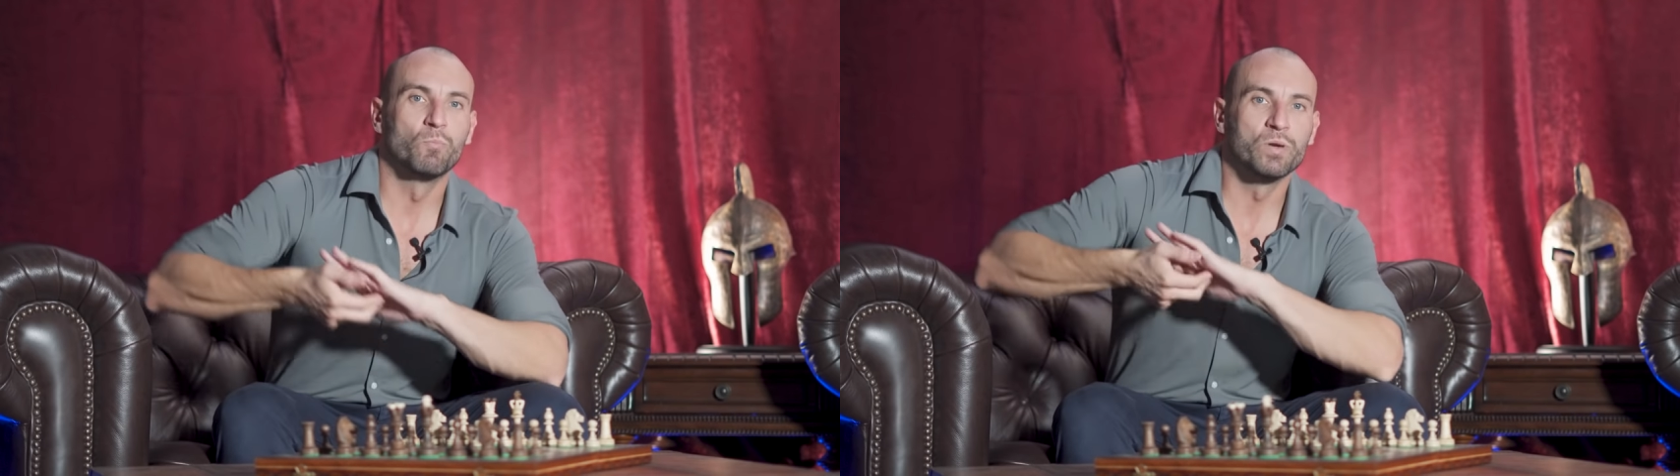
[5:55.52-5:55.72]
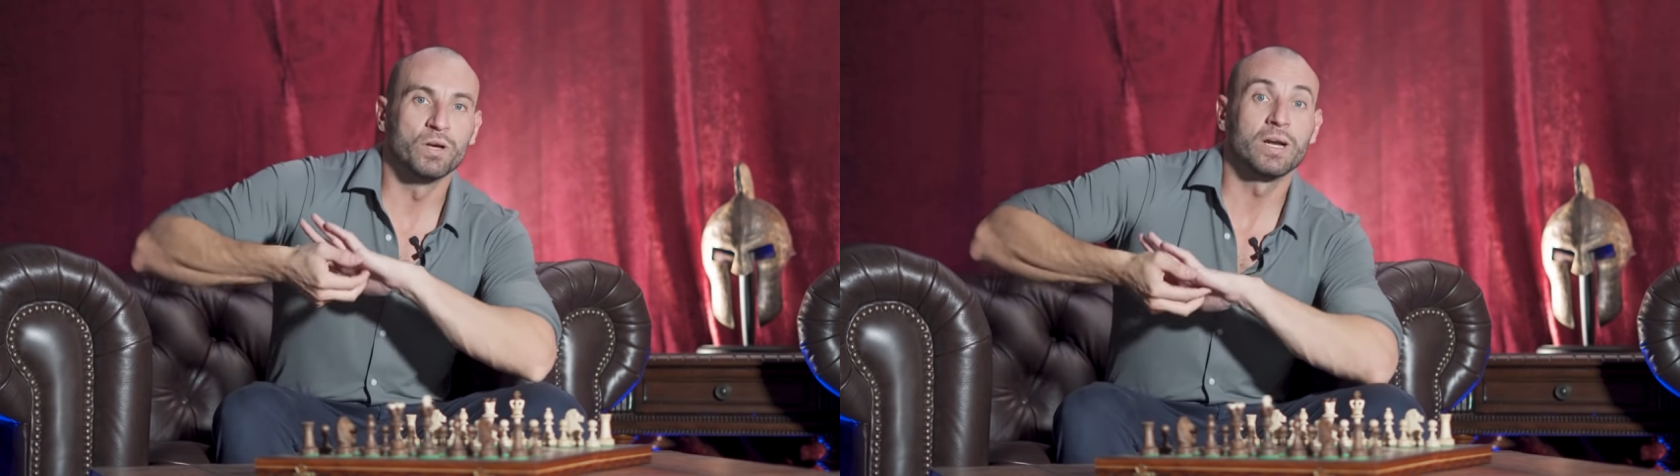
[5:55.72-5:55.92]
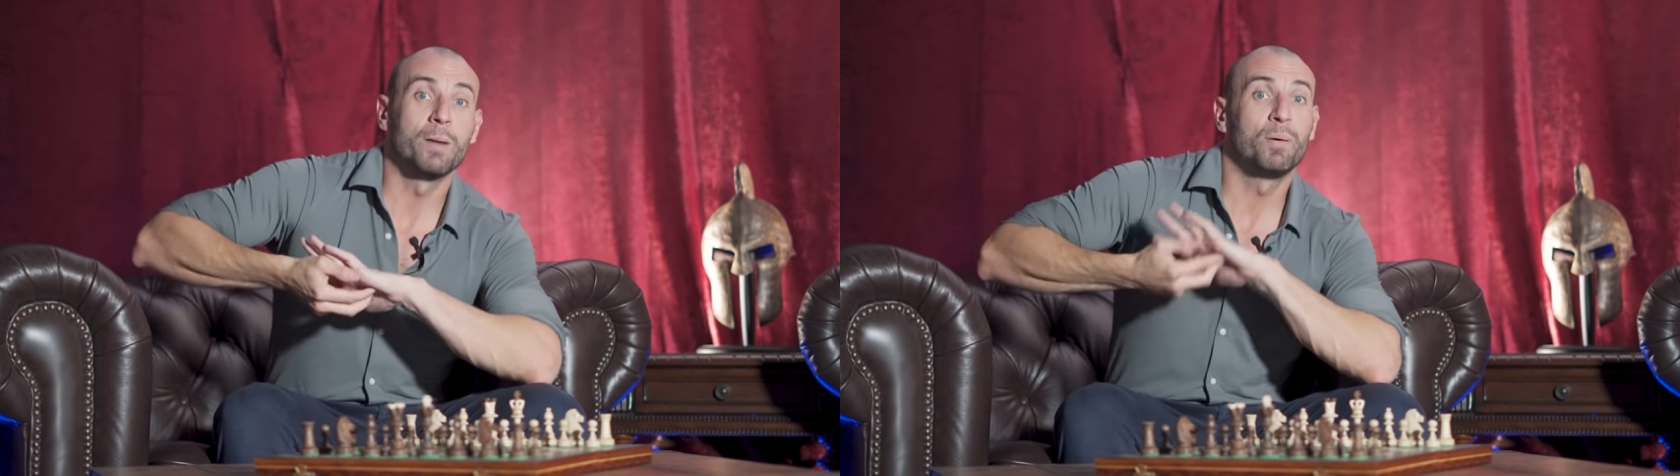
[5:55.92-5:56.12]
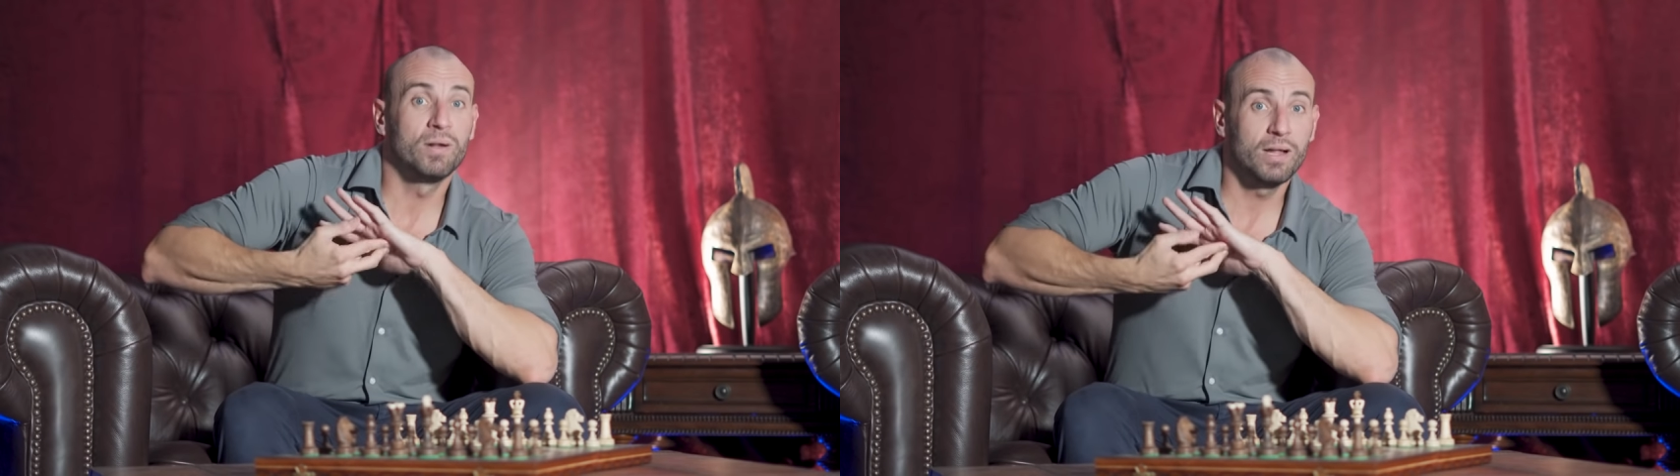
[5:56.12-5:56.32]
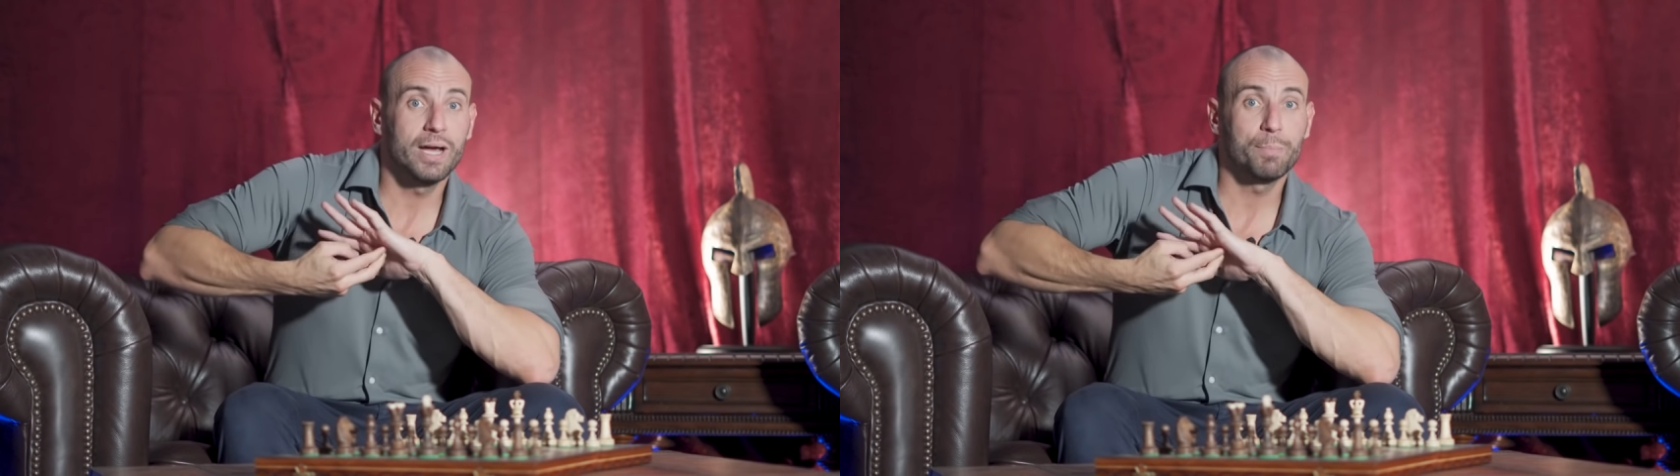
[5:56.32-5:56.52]
you're going to
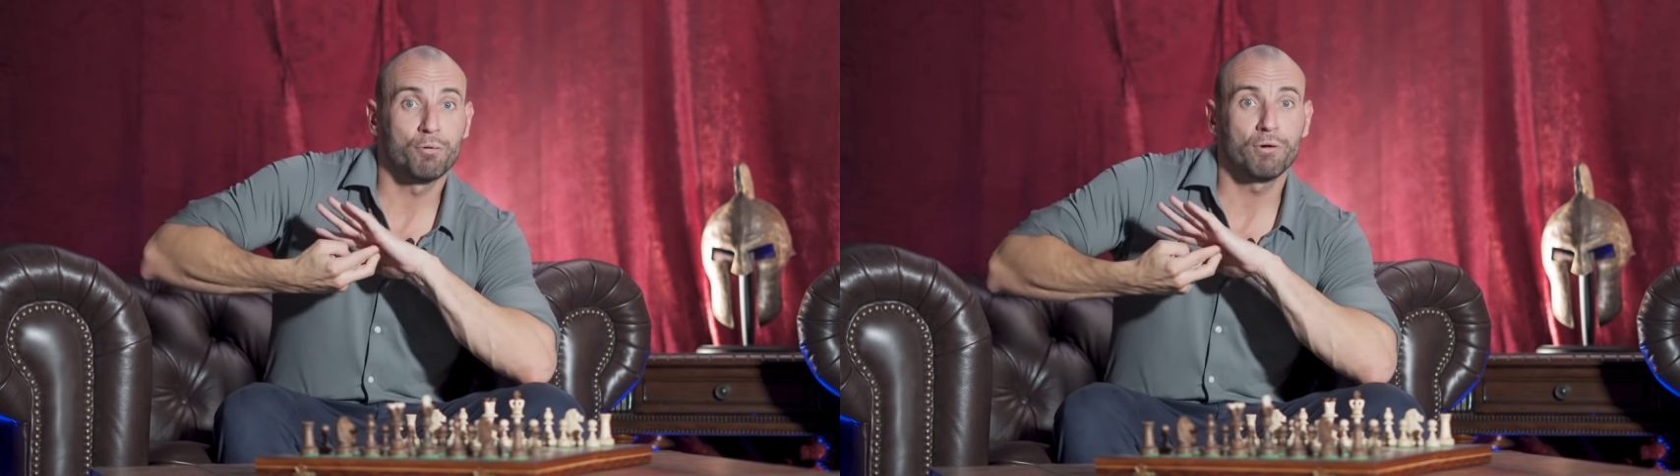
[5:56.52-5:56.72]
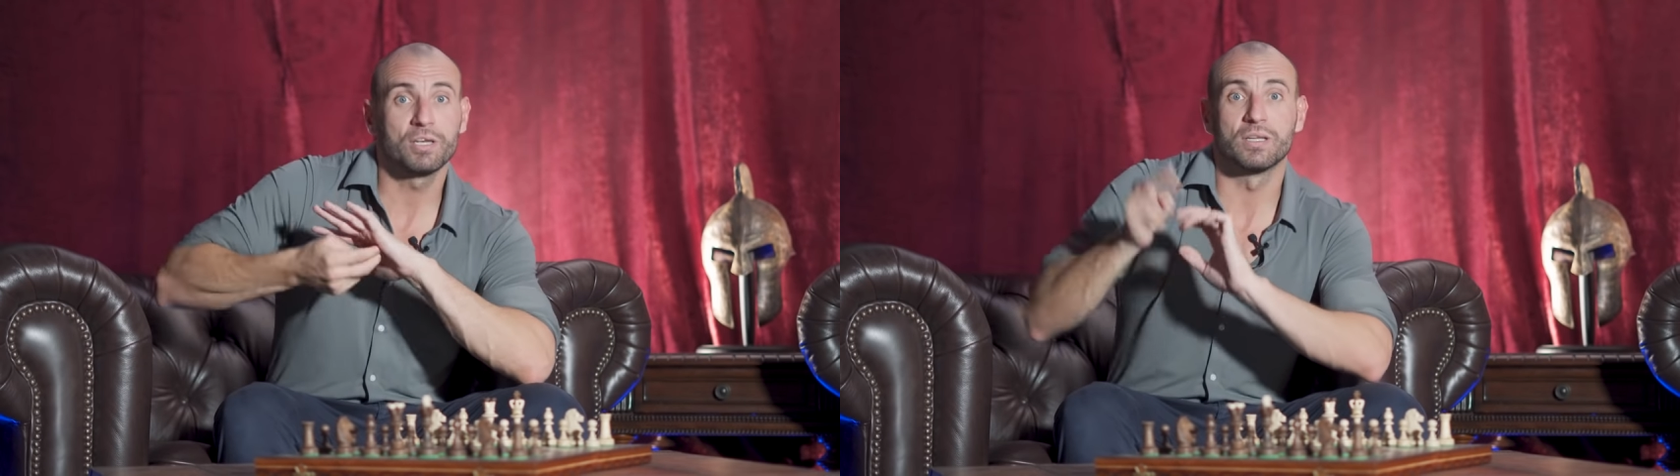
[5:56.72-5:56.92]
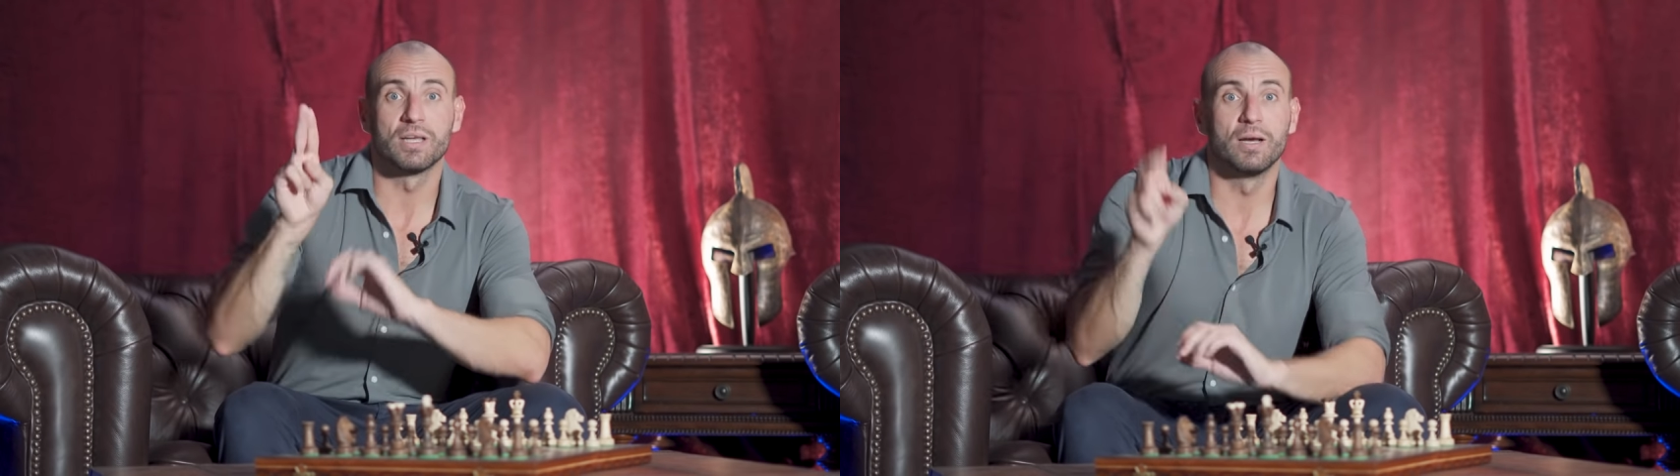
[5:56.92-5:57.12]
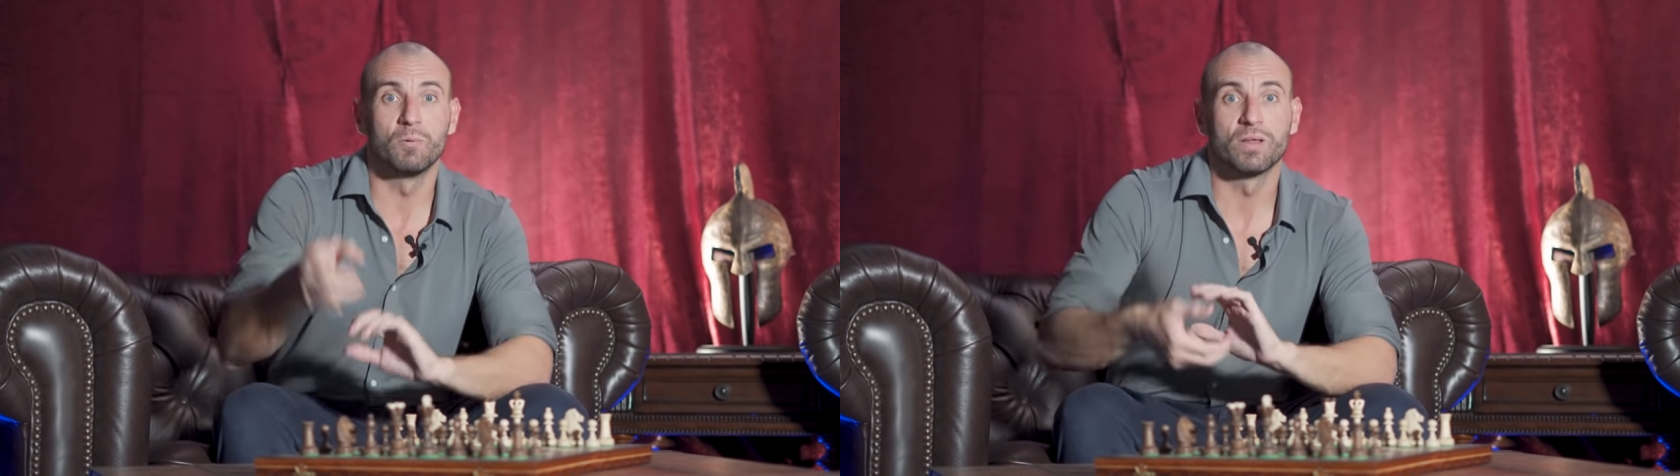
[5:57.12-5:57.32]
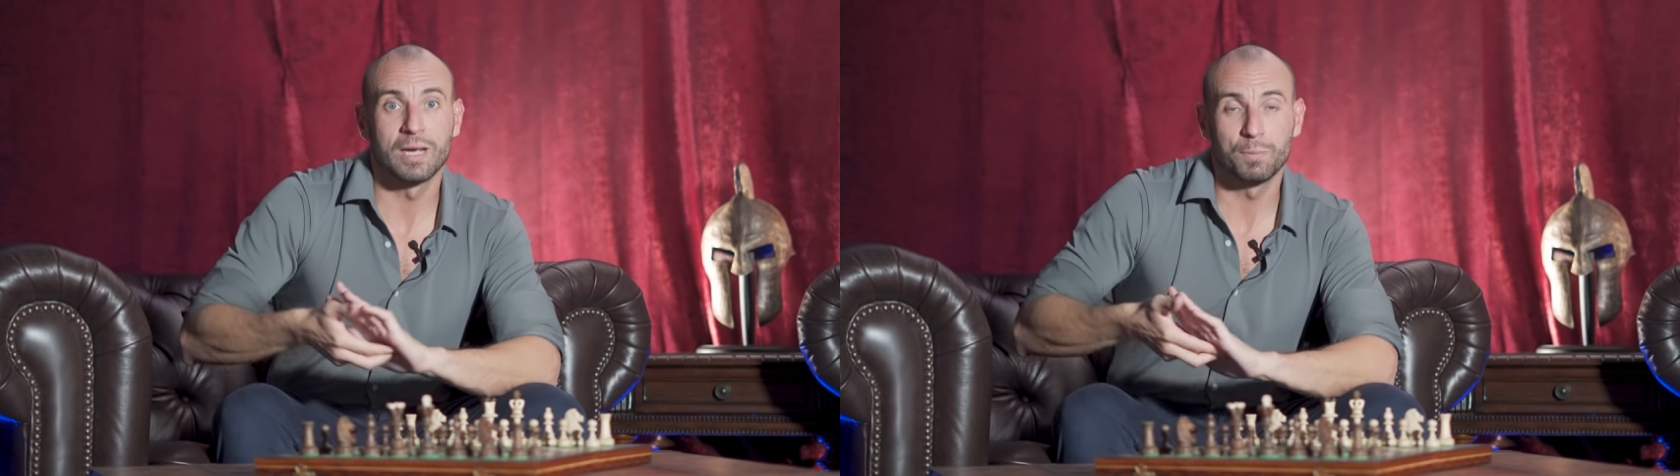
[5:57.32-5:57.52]
apply pressure there
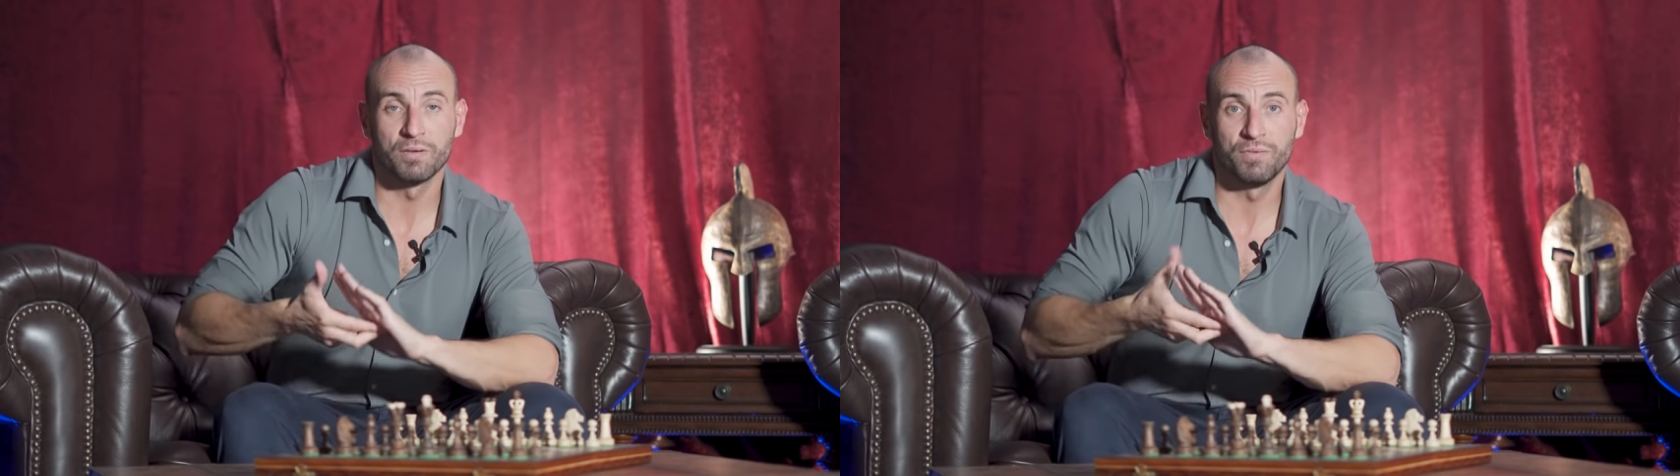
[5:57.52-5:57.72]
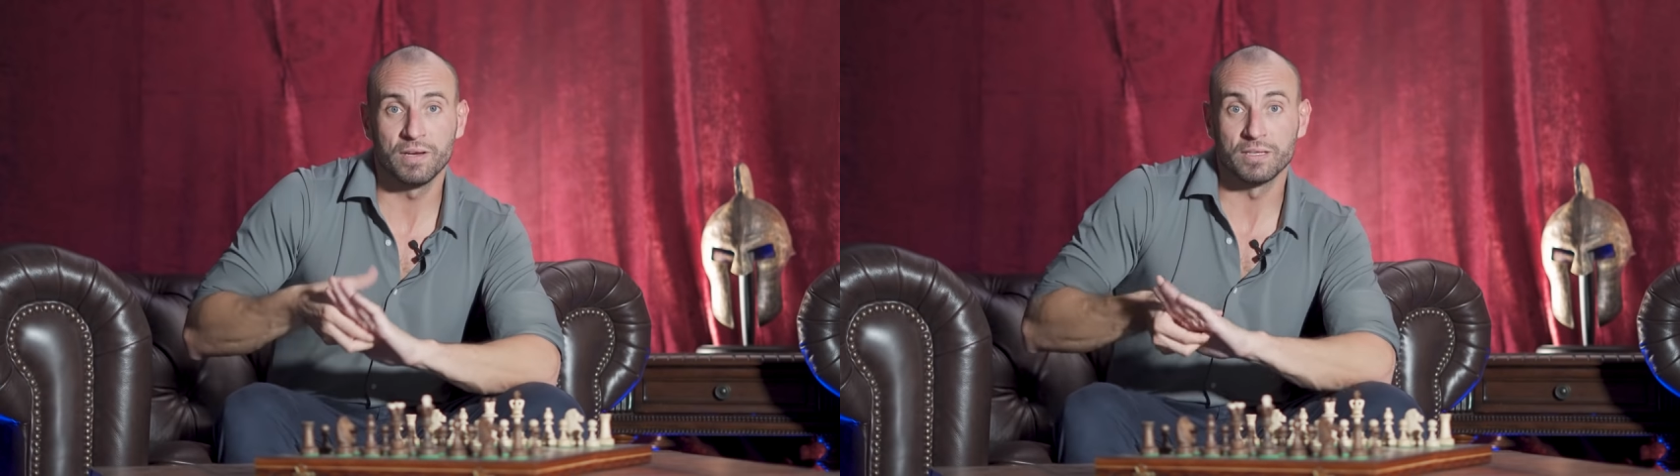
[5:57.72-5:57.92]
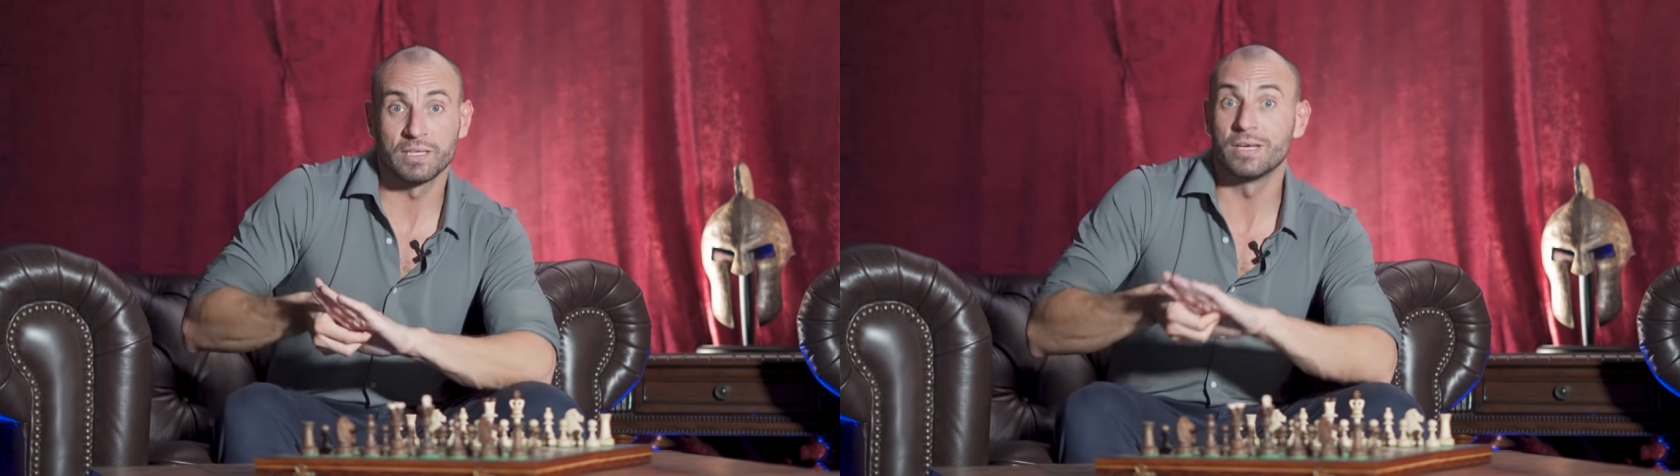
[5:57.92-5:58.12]
with a couple of fingers.